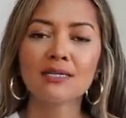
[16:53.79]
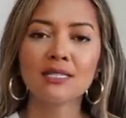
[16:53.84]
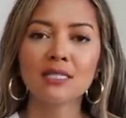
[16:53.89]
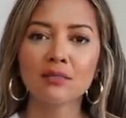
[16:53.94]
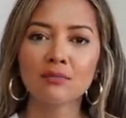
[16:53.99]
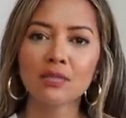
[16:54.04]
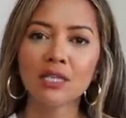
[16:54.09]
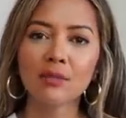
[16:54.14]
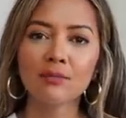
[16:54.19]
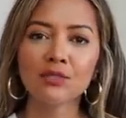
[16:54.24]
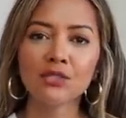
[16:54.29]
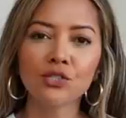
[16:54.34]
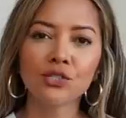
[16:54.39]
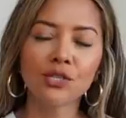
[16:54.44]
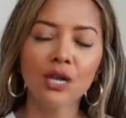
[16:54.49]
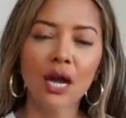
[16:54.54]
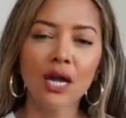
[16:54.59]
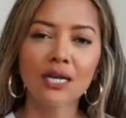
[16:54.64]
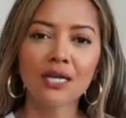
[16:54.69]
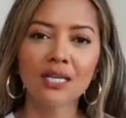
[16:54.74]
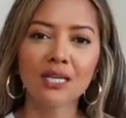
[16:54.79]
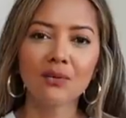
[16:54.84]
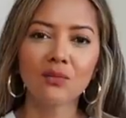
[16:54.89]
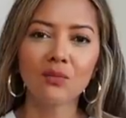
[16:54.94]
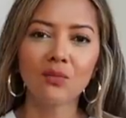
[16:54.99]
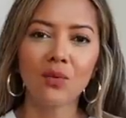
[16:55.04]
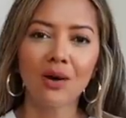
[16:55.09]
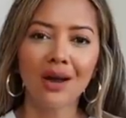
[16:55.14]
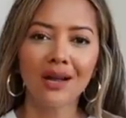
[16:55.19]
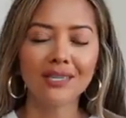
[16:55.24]
sometimes you're not
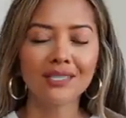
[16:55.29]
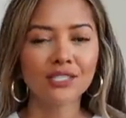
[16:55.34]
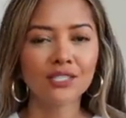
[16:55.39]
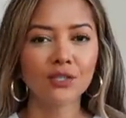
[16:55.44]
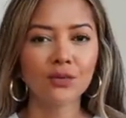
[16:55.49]
gonna want